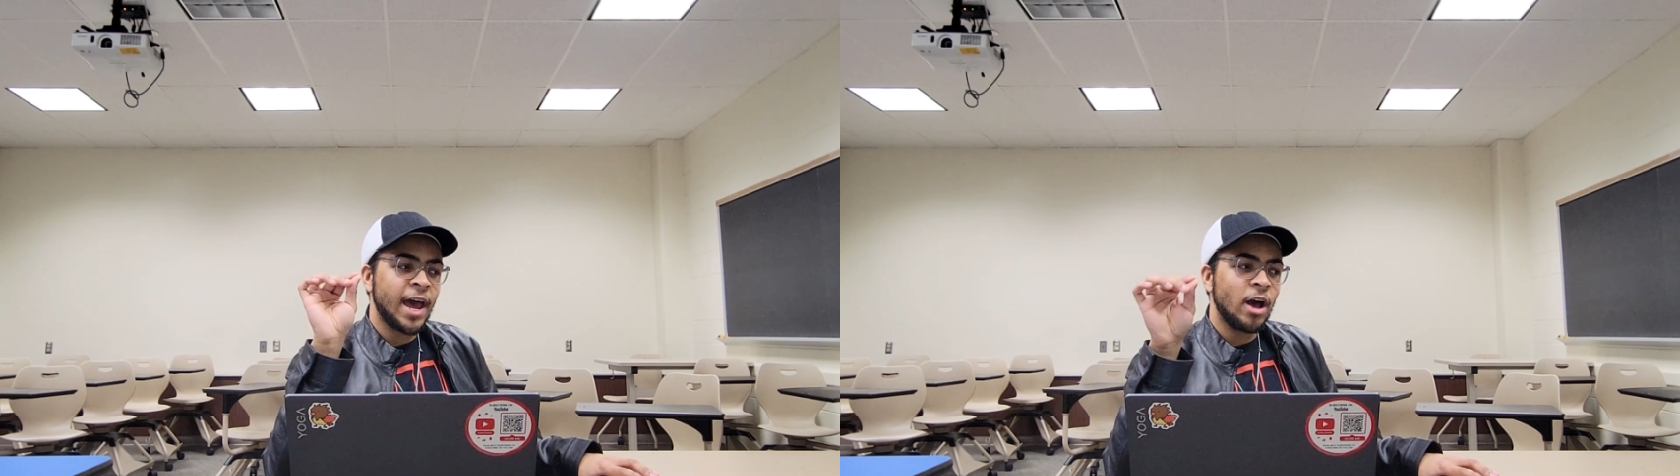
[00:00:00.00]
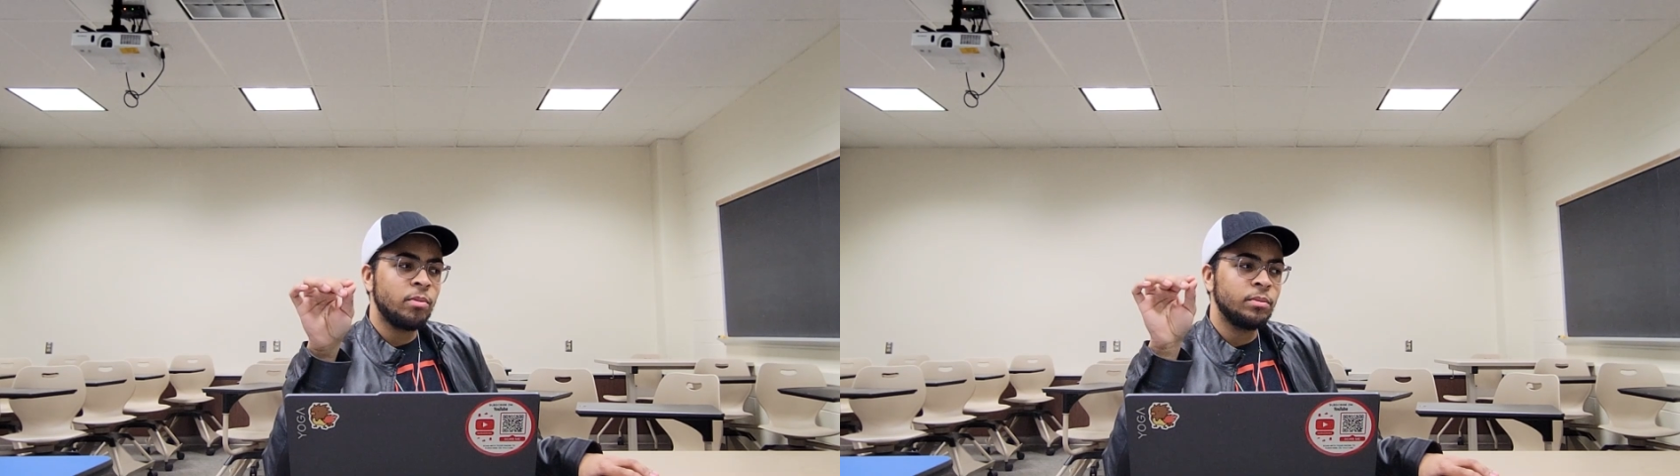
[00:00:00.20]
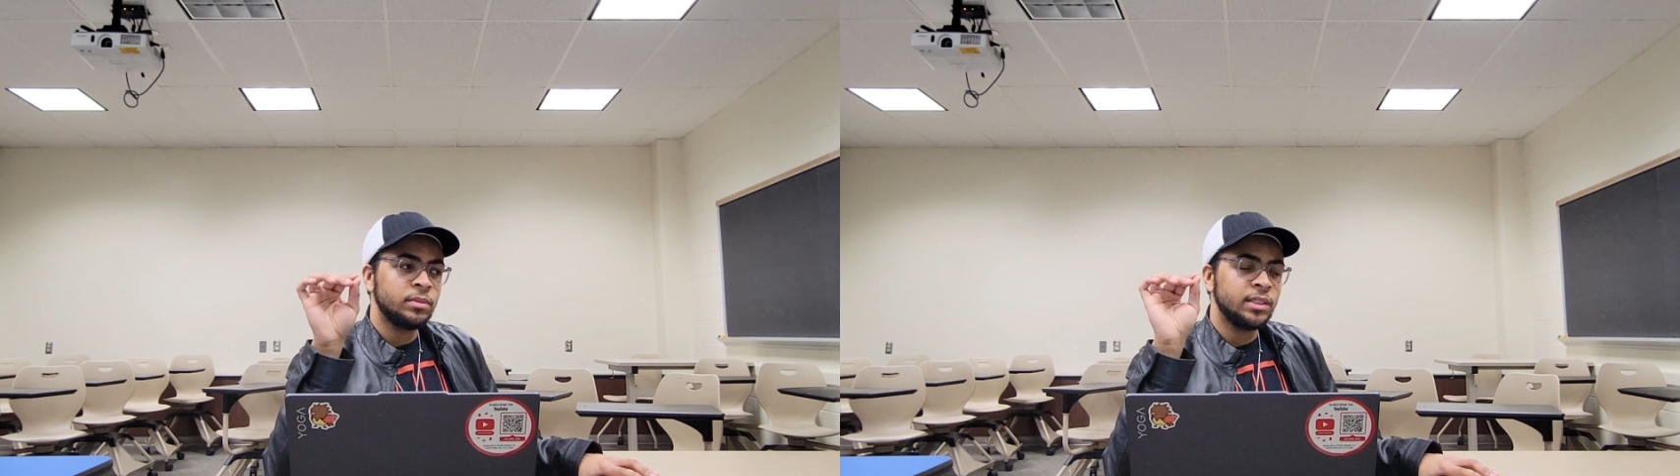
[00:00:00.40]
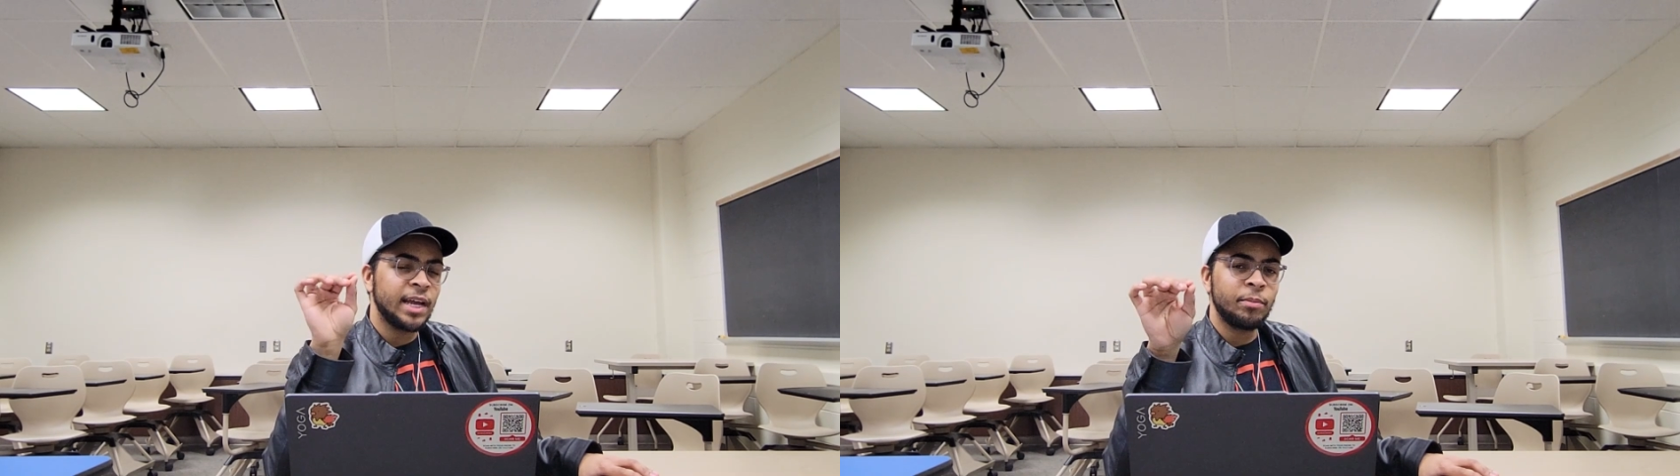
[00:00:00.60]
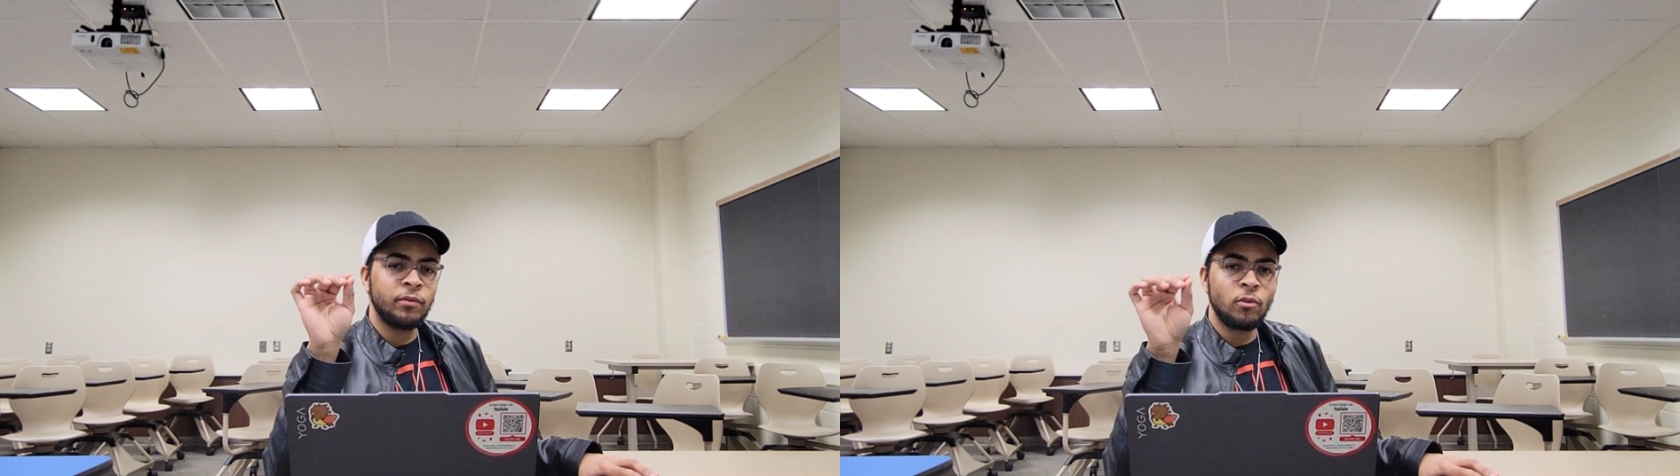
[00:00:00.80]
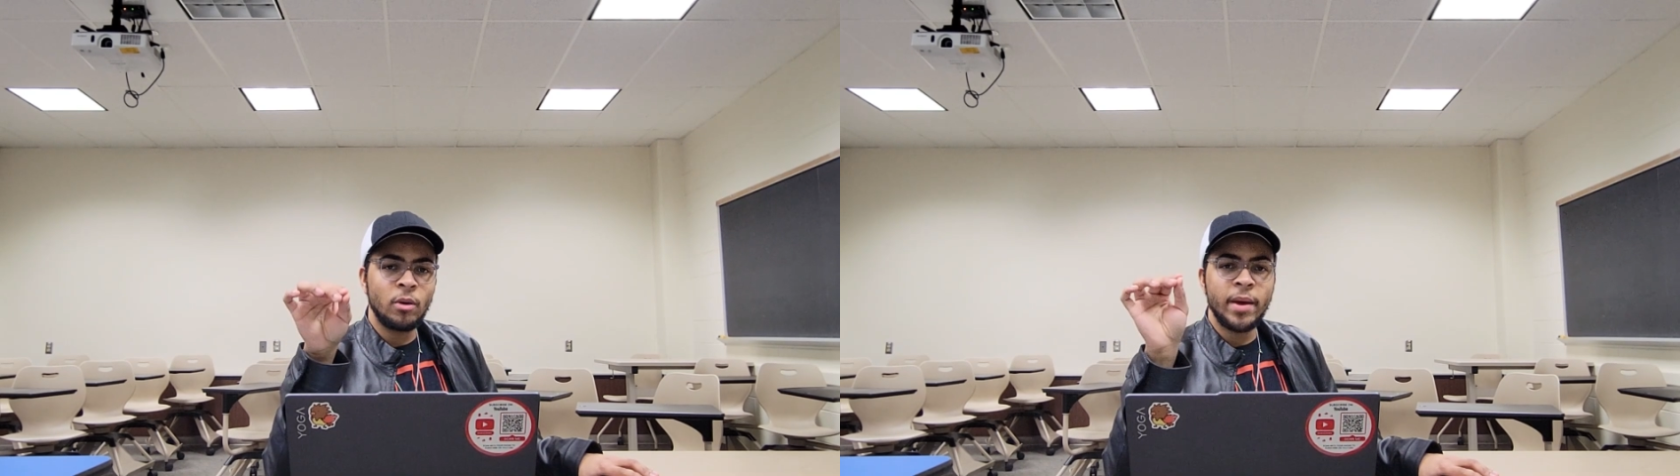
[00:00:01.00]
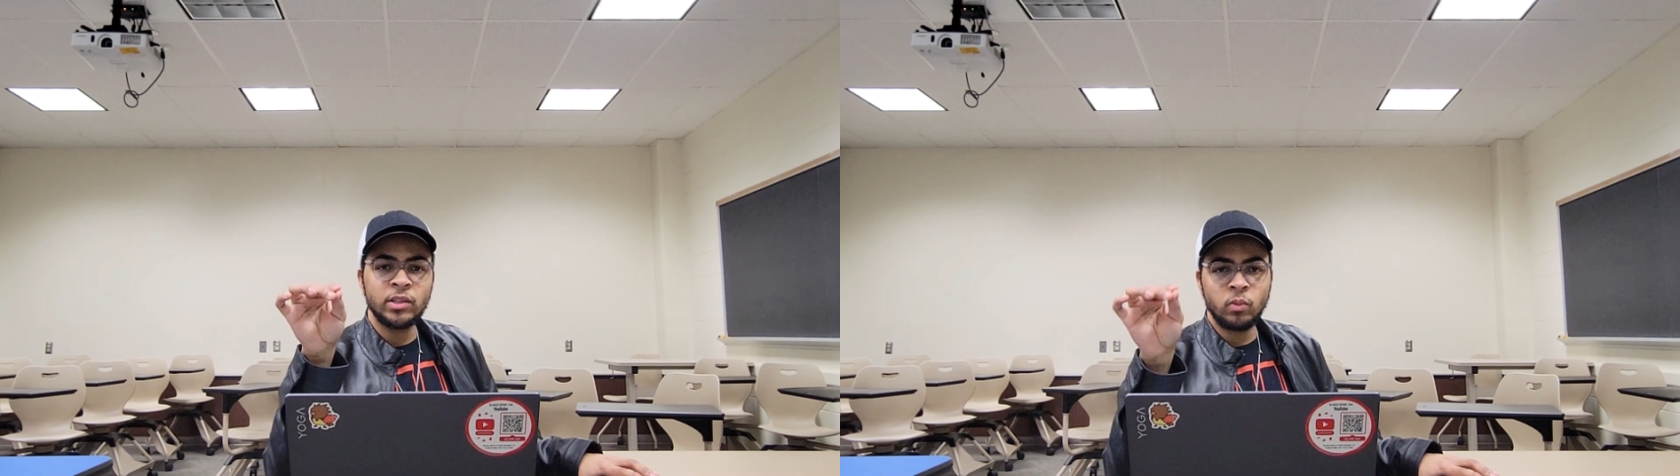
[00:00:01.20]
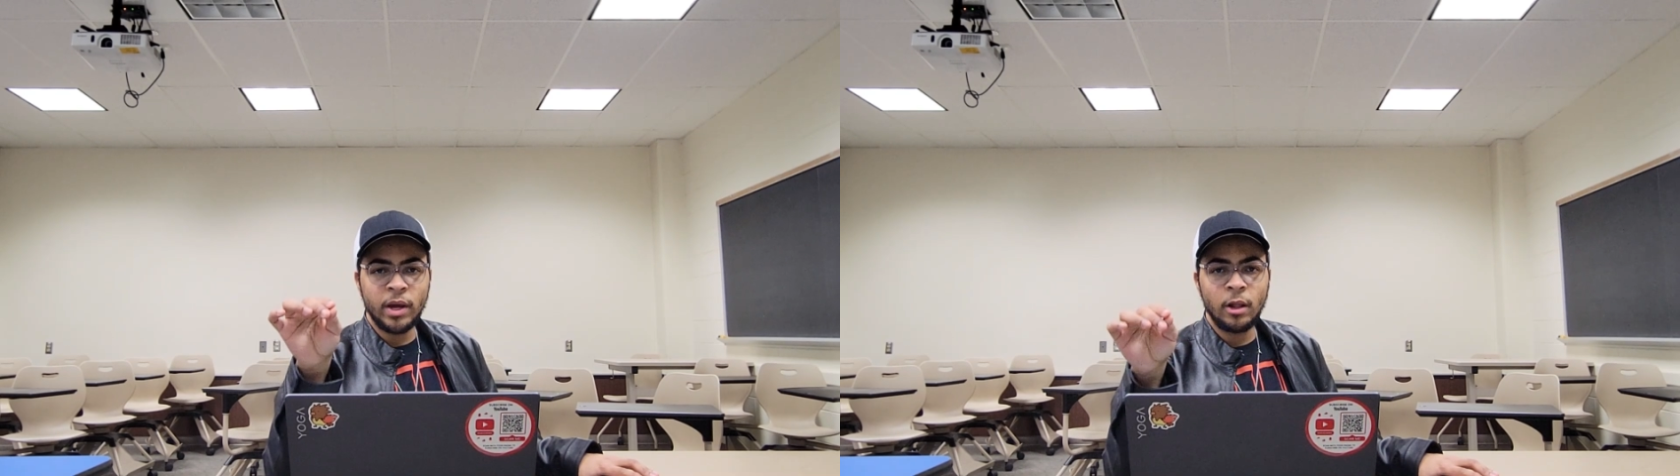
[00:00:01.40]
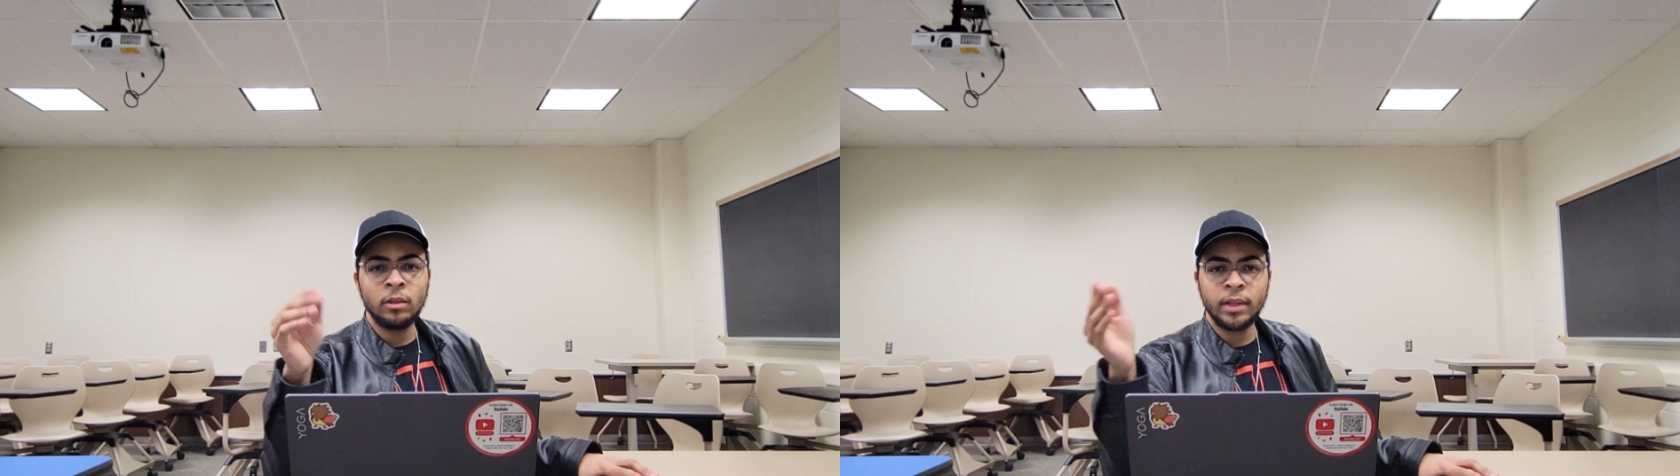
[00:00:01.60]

album not perform as well